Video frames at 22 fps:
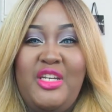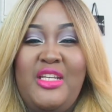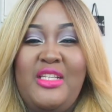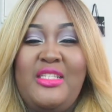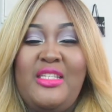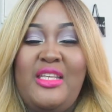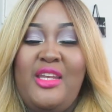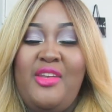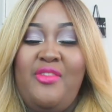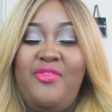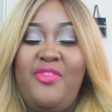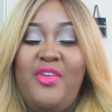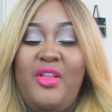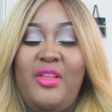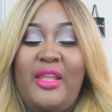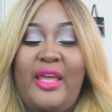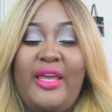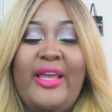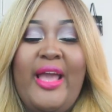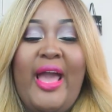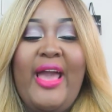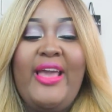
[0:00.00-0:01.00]
He said it felt
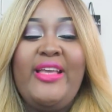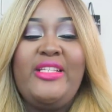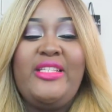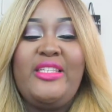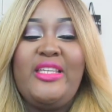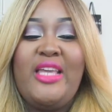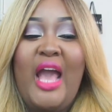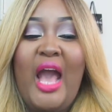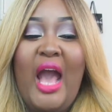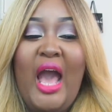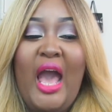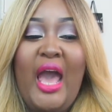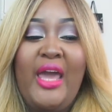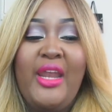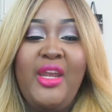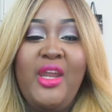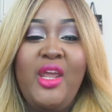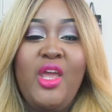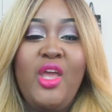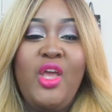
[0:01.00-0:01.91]
like icy hot